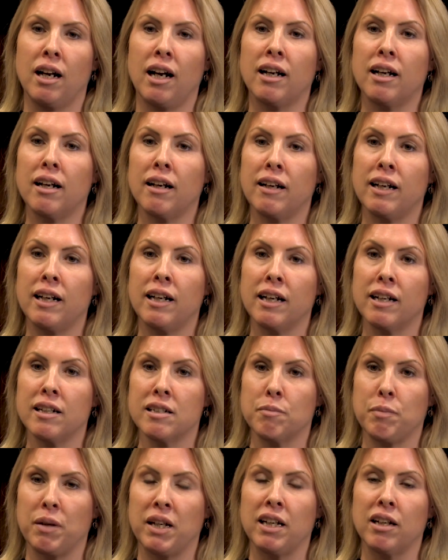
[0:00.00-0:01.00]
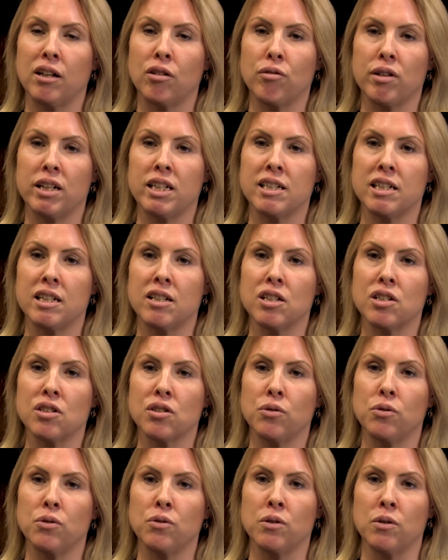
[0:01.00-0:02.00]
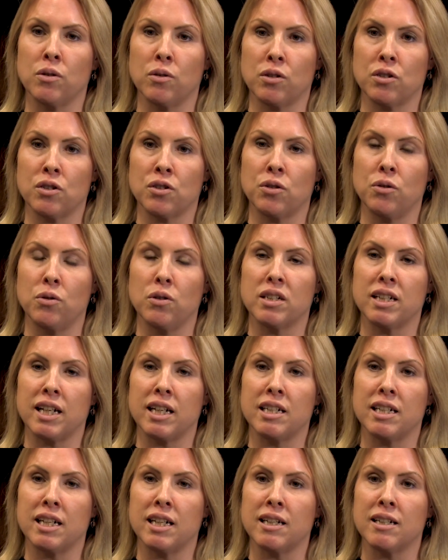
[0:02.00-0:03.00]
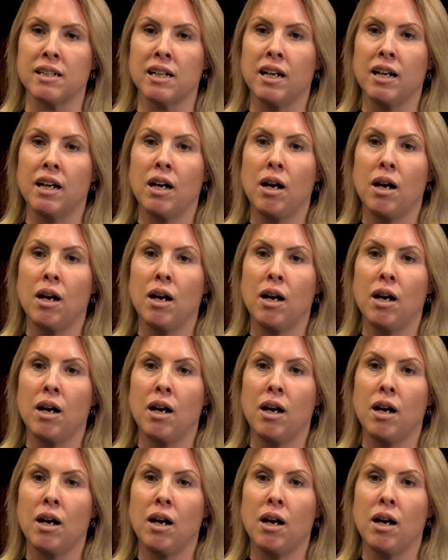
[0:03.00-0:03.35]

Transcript: And cleaning has been increased in the school, school setting.